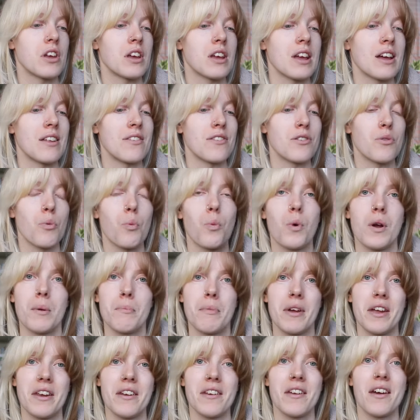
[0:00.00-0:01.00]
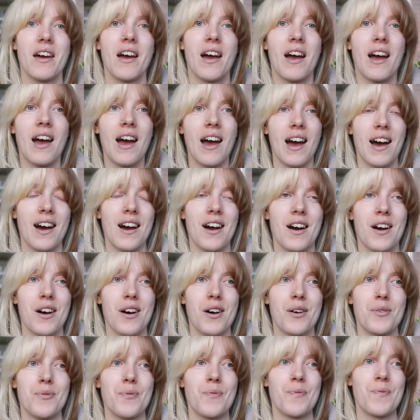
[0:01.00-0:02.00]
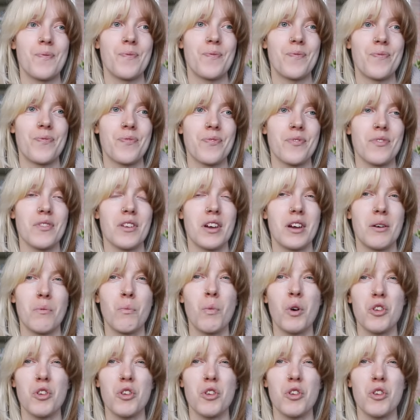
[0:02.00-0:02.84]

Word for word: against women um, and